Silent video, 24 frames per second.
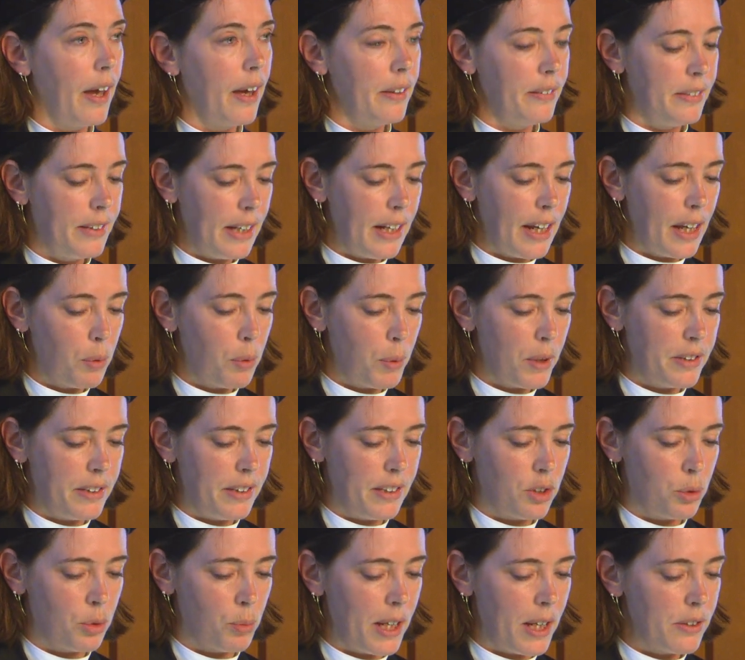Dealing with
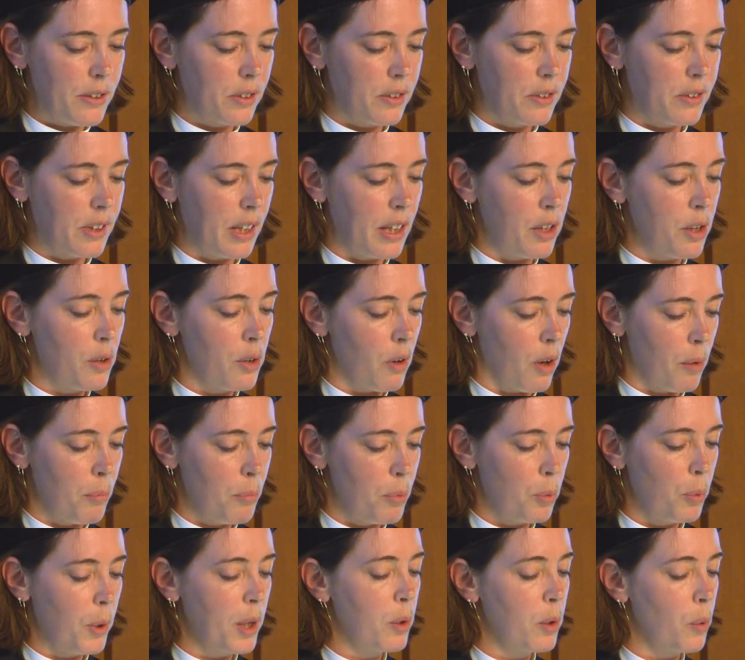these risks in
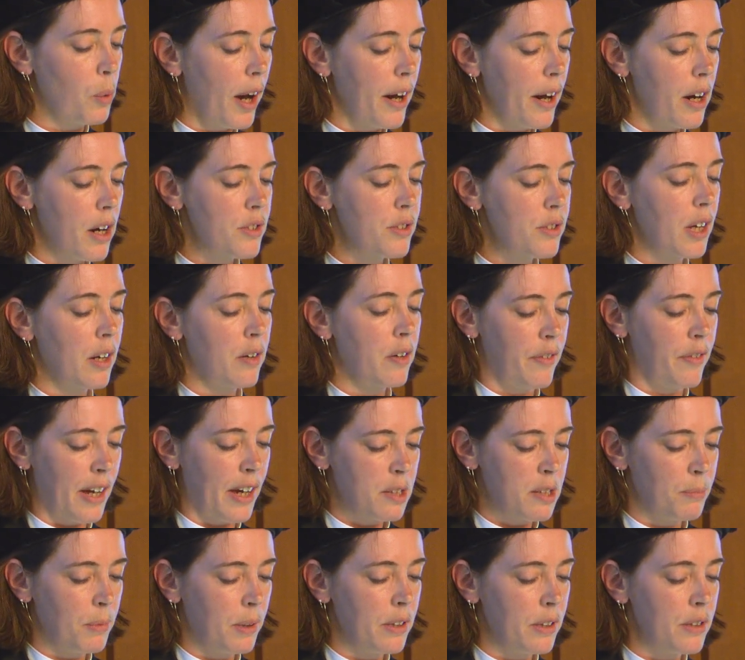Europe requires
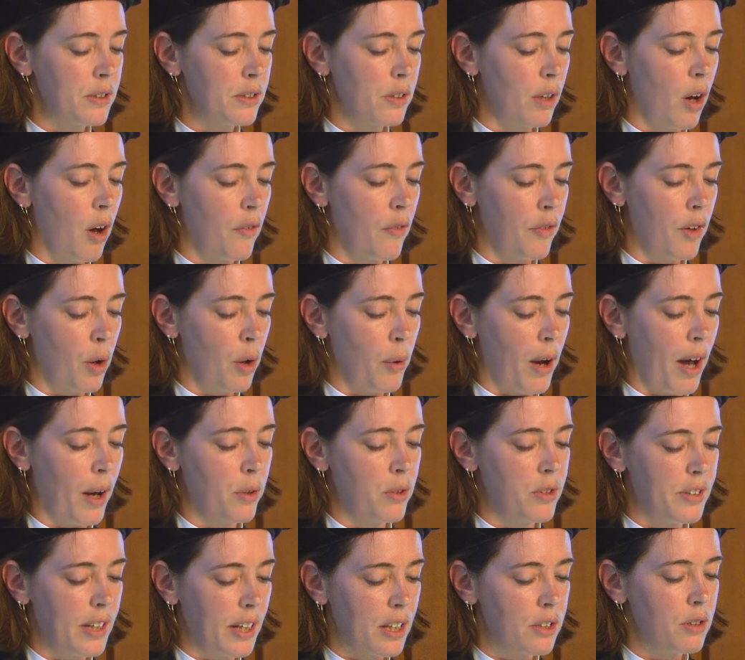investments of around
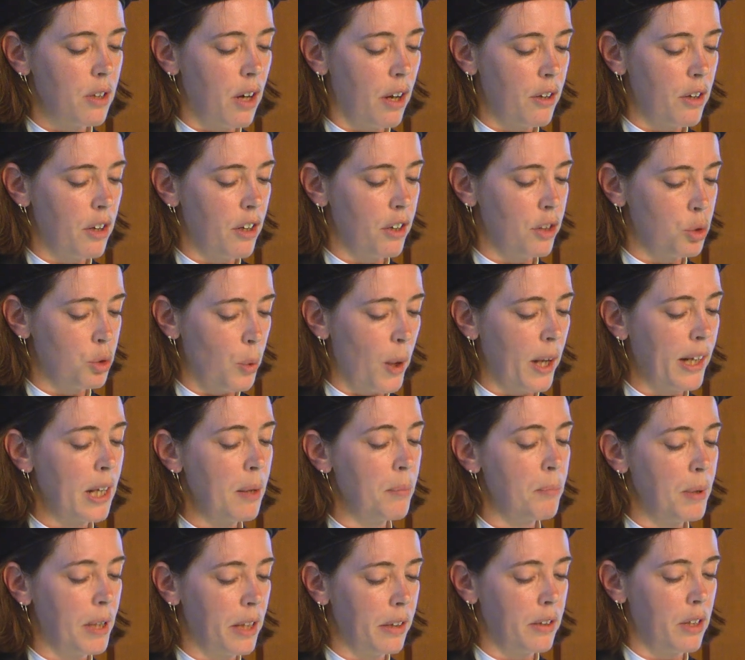620
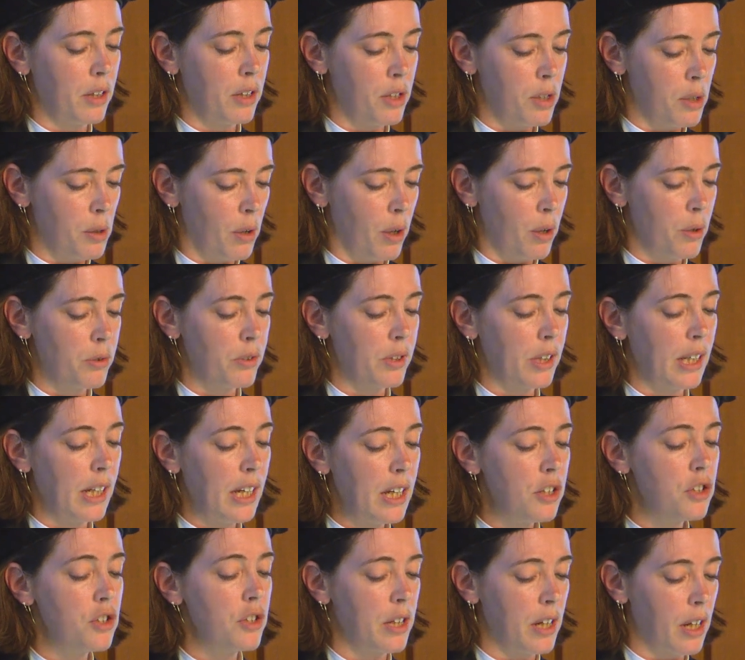billion euros
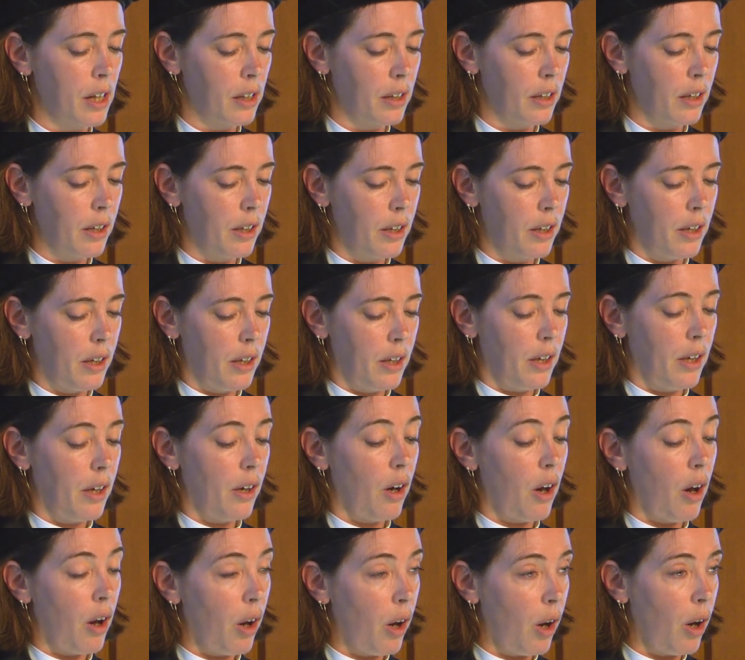each year
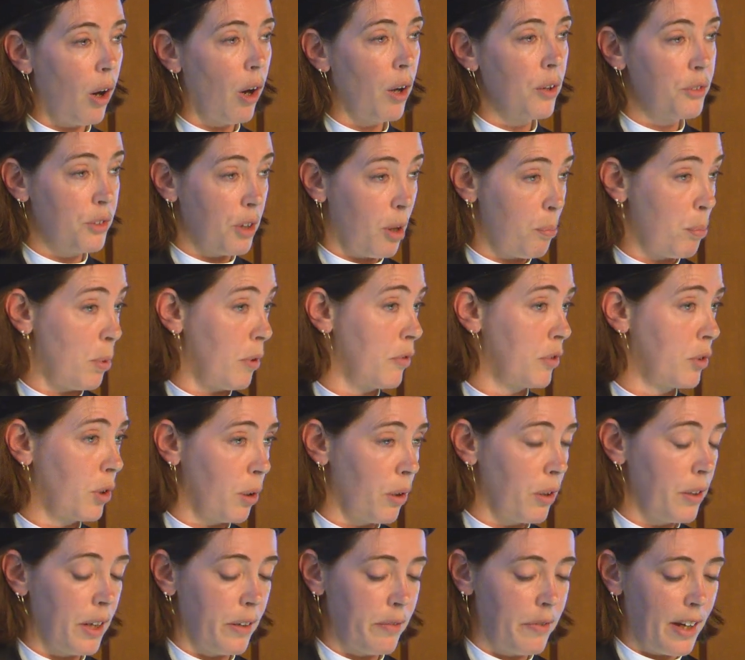on top of
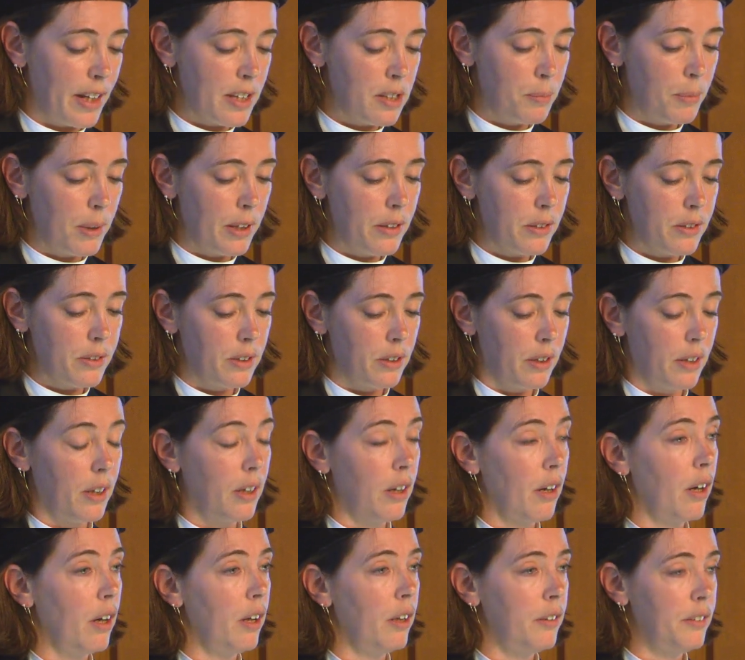current investments
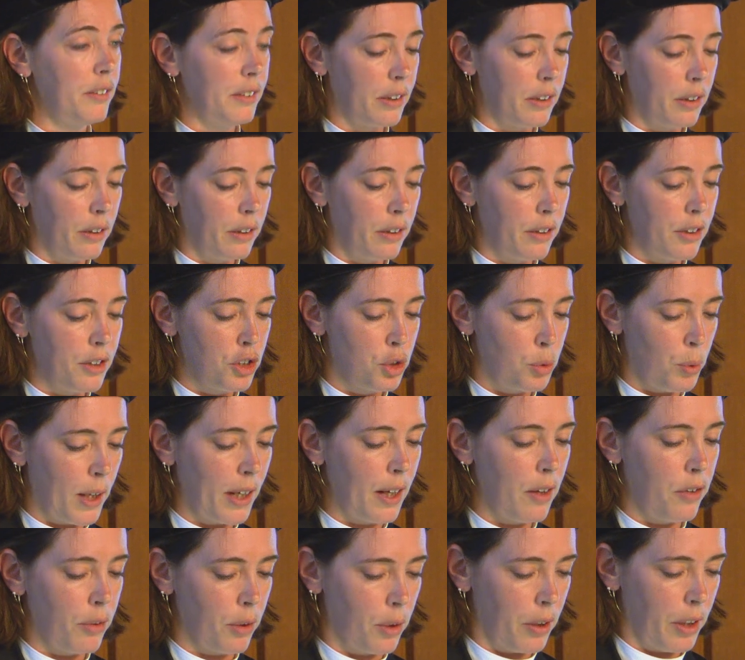until
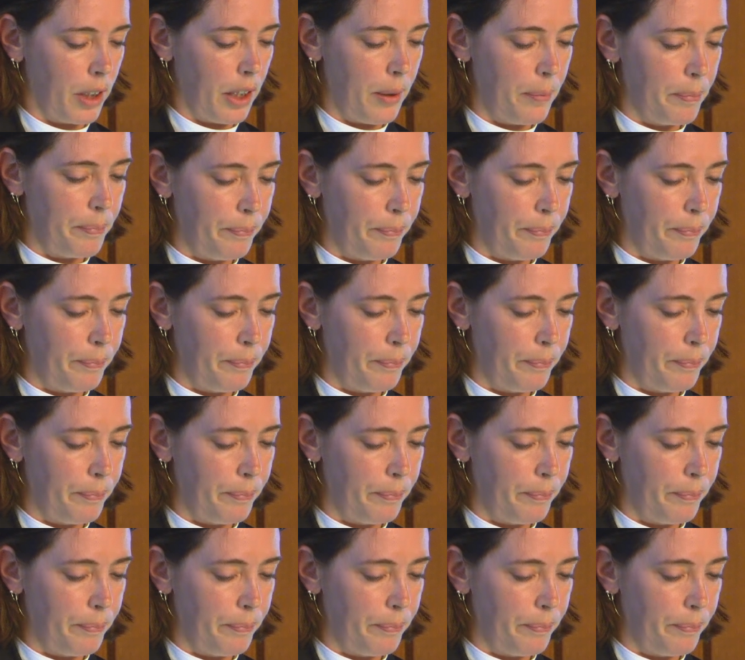2030.